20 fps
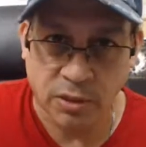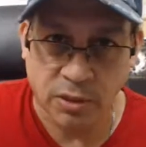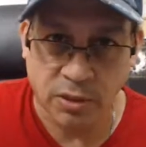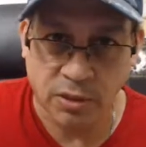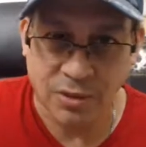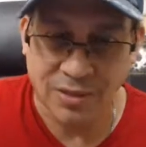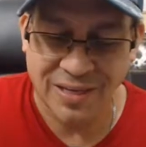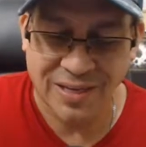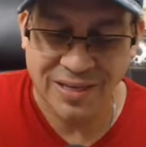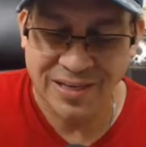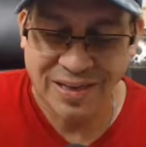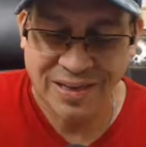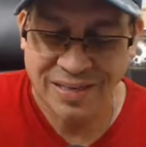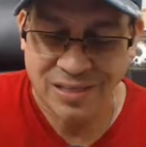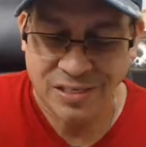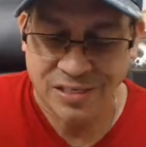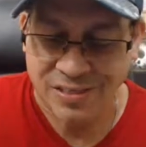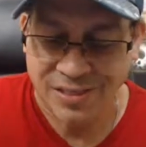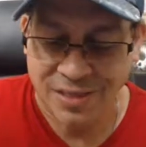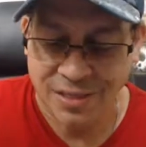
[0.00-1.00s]
And I
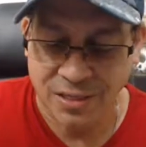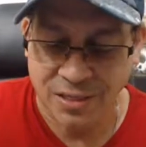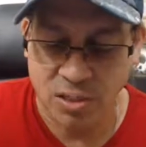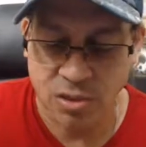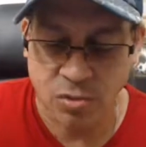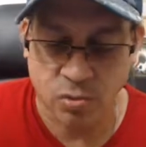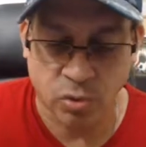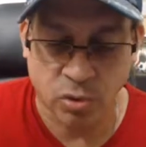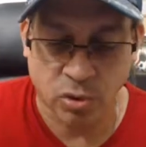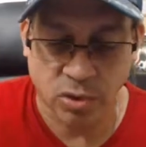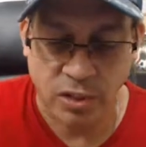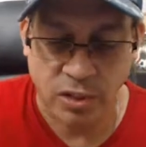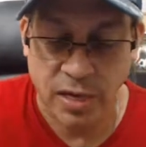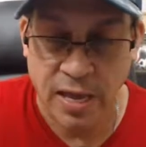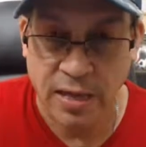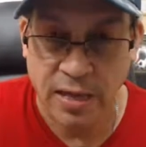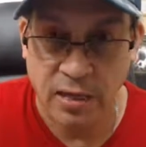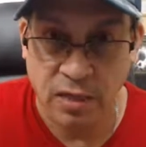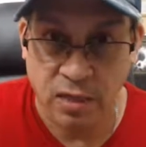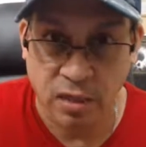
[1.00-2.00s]
just think it's really
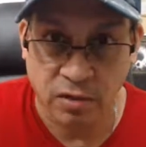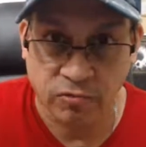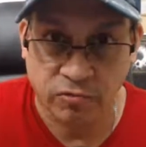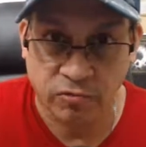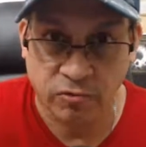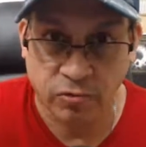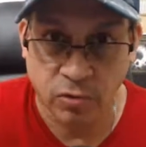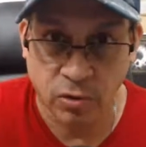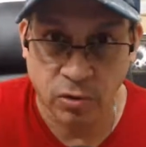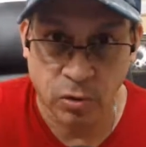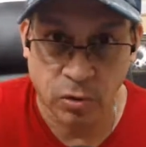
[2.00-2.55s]
negative.